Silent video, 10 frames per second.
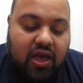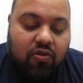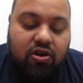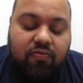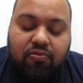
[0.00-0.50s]
I
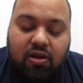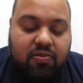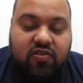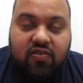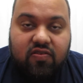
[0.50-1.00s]
would have probably
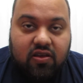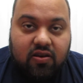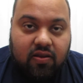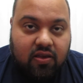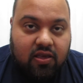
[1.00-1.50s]
just
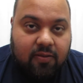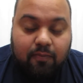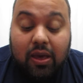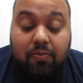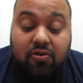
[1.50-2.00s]
done
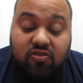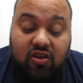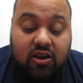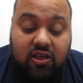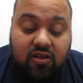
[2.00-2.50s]
peppers,
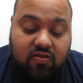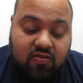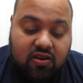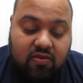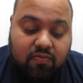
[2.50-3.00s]
onions,
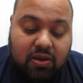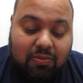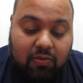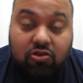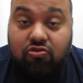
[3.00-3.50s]
and maybe
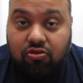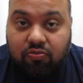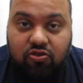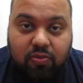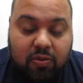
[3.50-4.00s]

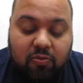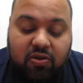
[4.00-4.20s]
mushrooms or pepper,